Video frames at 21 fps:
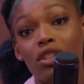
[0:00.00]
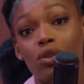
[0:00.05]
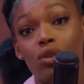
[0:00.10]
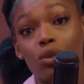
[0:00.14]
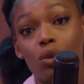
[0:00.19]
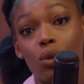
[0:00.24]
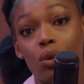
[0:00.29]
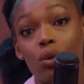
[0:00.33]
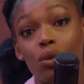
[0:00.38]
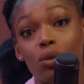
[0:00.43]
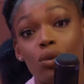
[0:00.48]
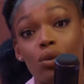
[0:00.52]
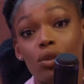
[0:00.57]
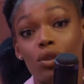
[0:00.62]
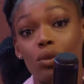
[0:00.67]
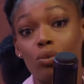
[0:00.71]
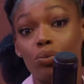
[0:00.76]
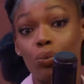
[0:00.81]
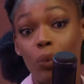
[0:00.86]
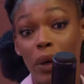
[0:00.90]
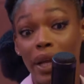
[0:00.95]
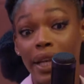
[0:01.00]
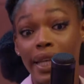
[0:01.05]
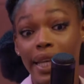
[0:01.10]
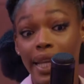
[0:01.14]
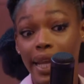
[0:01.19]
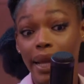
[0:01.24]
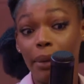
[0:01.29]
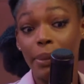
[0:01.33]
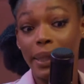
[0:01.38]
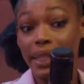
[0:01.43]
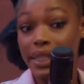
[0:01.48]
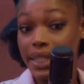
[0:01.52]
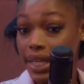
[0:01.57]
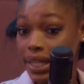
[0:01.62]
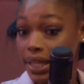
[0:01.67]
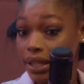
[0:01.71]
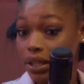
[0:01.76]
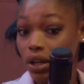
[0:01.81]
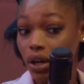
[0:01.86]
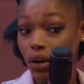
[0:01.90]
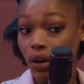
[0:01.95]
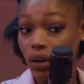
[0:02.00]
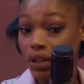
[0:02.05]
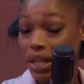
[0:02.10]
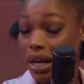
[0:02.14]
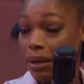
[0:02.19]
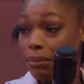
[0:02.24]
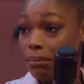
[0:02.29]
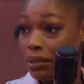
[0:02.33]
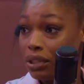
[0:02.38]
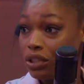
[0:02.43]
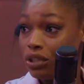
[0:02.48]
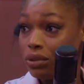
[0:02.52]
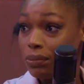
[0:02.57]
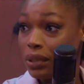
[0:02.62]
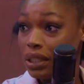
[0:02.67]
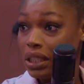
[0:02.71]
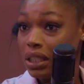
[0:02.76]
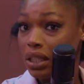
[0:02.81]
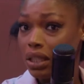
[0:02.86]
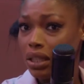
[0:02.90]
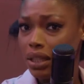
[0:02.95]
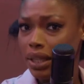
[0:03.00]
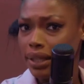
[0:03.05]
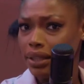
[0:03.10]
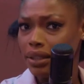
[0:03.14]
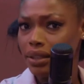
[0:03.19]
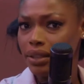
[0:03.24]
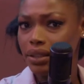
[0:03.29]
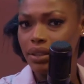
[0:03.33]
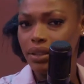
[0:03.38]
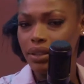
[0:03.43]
schools, when they be taking all that much money, like...